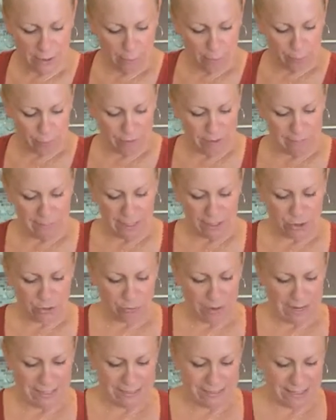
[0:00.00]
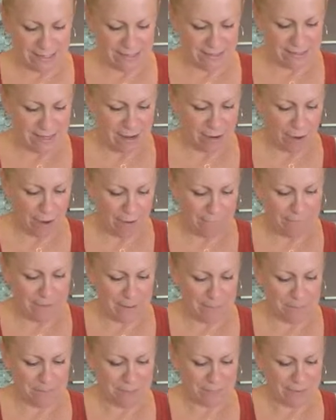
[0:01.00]
pre-made dressings that
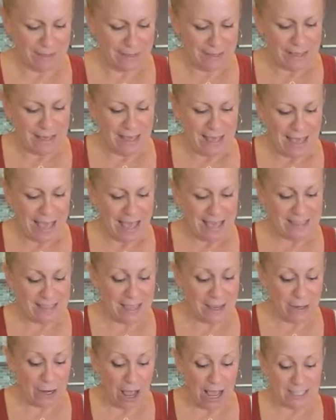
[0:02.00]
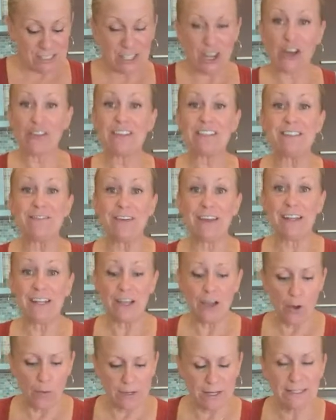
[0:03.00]
often. And then I saw this
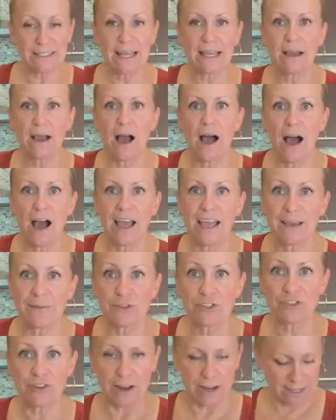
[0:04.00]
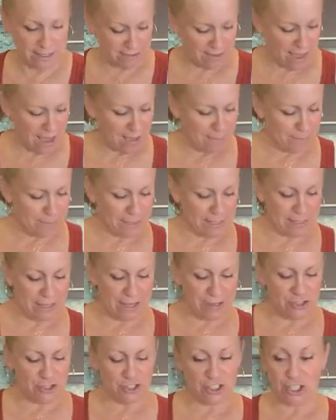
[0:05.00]
video and I was like, I am trying that
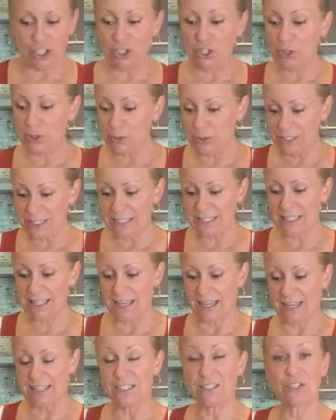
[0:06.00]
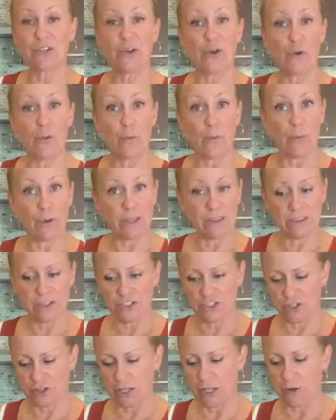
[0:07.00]
because she uses this with the
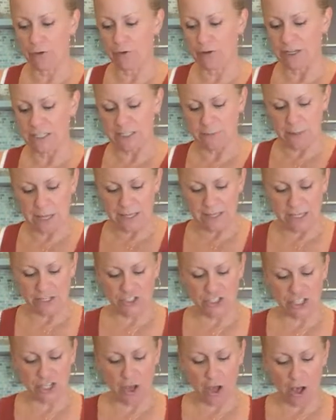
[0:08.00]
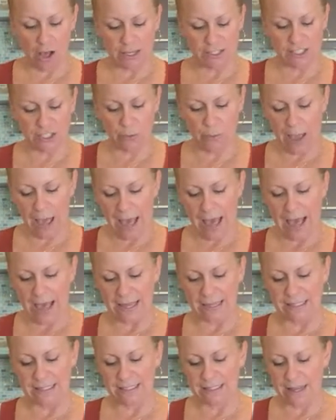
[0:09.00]
chili crisp, and then she also
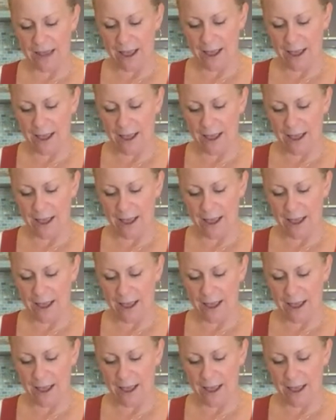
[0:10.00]
adds